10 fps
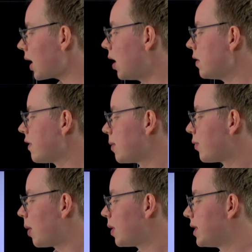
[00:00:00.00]
However, the
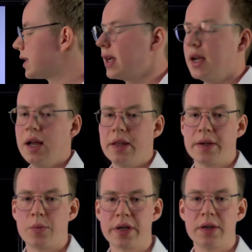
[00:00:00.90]
problem is
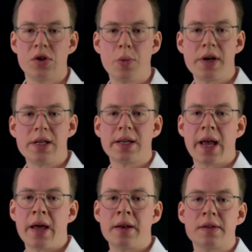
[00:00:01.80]
that we typically
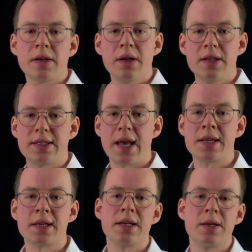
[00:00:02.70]
can't
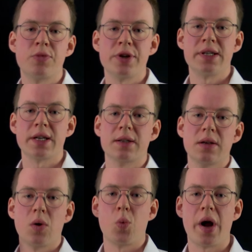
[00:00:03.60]
statically predict
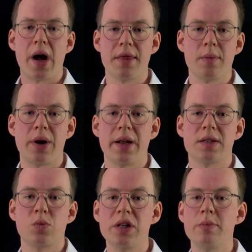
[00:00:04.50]
where other
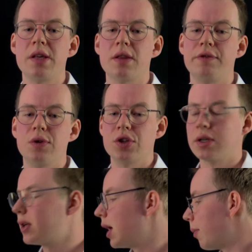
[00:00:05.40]
players will be in the
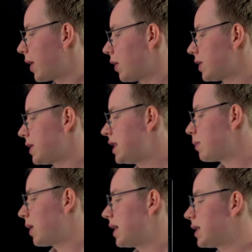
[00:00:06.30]
future, because these
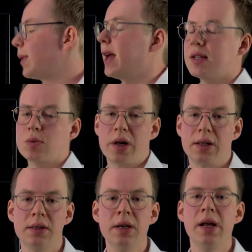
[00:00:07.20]
players plan as
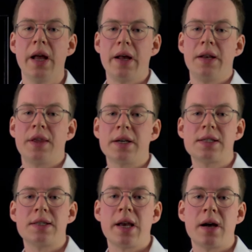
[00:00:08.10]
well, and
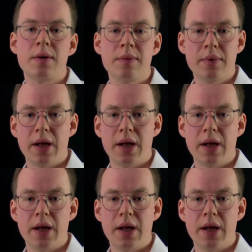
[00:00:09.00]
thus their